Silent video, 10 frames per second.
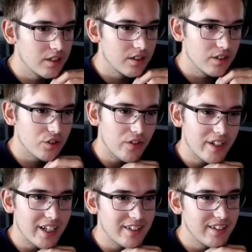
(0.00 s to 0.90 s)
So it's very
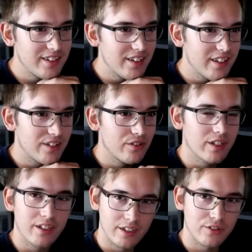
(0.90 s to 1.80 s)
nice detail that you
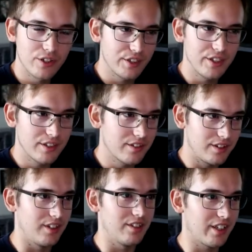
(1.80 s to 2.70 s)
can literally
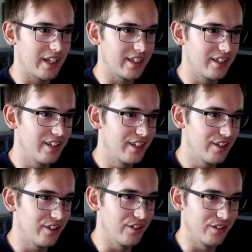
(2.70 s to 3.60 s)
design
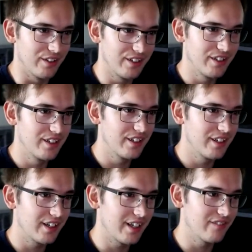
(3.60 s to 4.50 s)
your own.
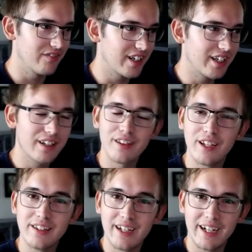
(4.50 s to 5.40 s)
I didn't
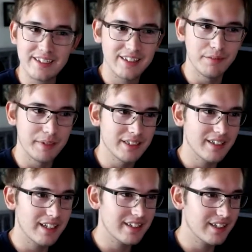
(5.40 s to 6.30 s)
think they actually meant it
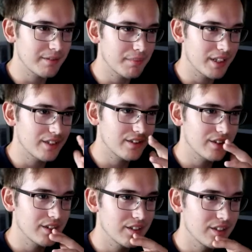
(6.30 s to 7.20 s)
like that, but it's
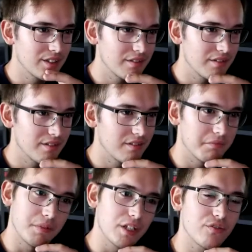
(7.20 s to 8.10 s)

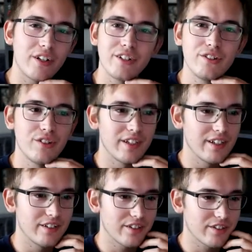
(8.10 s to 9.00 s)
very cool that
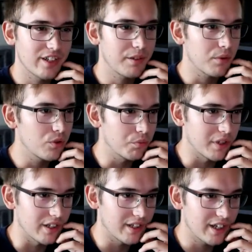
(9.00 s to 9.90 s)
it just helped. Oh
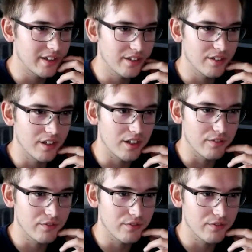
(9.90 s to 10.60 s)
my god, that's a lot of